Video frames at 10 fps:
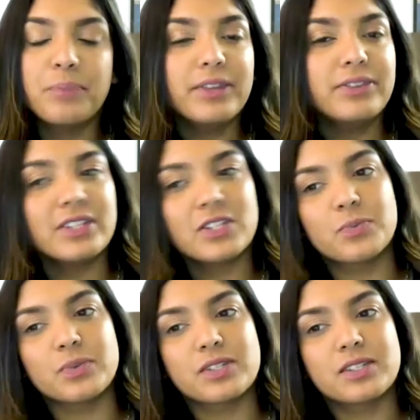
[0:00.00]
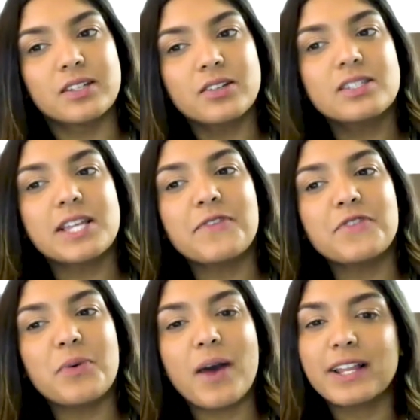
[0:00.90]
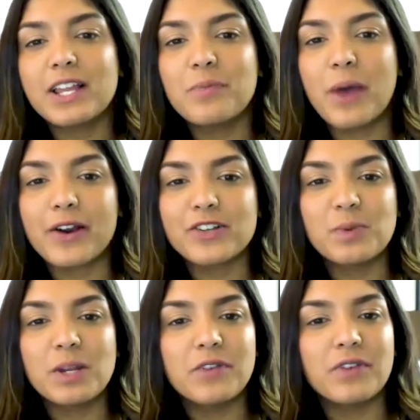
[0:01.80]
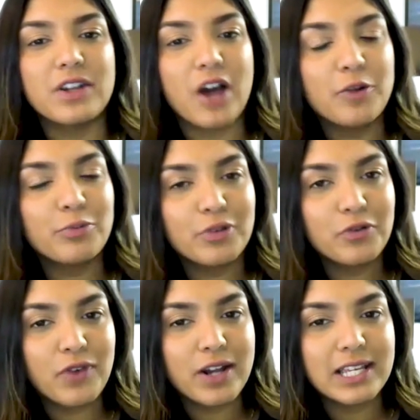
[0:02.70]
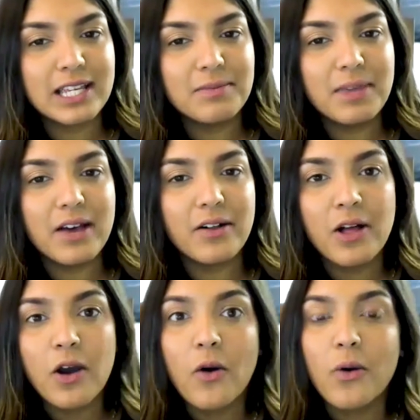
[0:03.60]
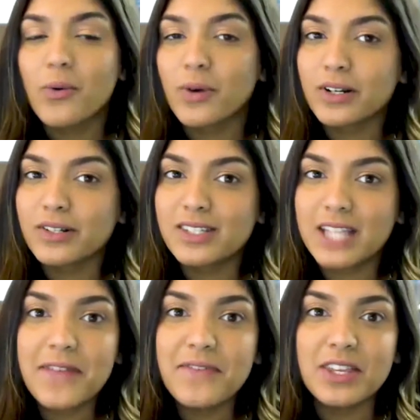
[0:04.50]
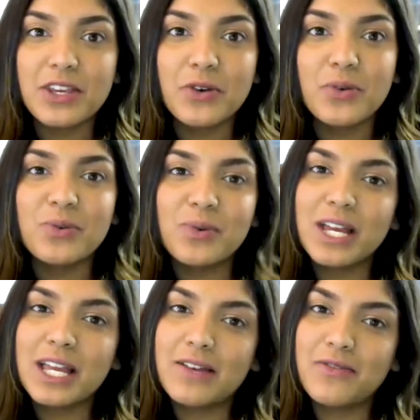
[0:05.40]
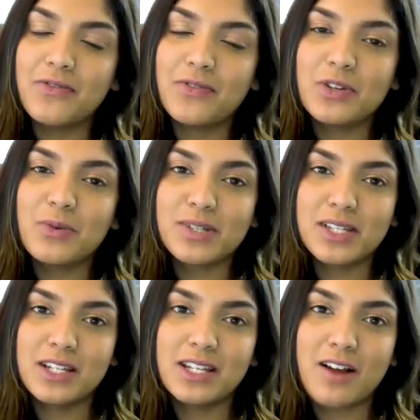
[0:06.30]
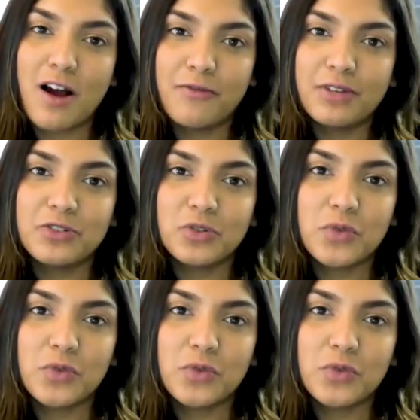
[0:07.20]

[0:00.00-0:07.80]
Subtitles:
But this will still save you any embarrassment of a non-proofread email or saving you if you were sending confidential